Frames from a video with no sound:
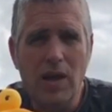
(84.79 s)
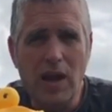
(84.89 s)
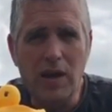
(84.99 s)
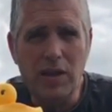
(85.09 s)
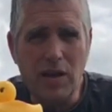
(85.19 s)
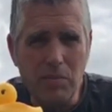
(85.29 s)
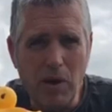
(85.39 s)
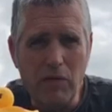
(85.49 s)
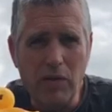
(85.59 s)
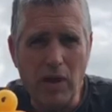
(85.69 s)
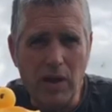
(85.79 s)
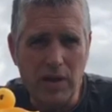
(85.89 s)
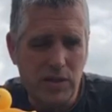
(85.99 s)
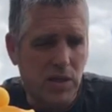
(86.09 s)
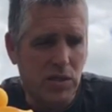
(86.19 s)
Anything above that,
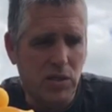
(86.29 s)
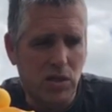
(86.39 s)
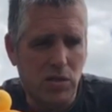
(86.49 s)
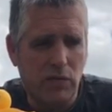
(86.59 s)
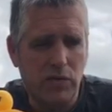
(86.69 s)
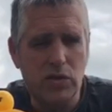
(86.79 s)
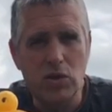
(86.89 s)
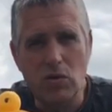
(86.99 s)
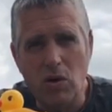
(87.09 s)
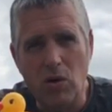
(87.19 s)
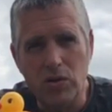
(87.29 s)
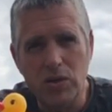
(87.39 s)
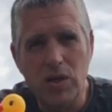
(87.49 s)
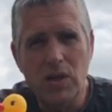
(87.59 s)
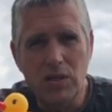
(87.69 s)
it's often too
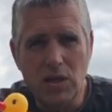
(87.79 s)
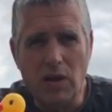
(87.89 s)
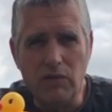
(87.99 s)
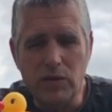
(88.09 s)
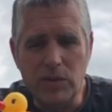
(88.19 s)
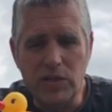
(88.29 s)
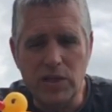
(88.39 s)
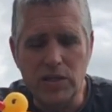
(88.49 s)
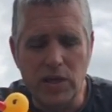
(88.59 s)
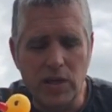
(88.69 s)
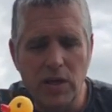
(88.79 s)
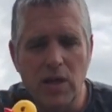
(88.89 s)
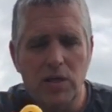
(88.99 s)
hot to comfortably sit in.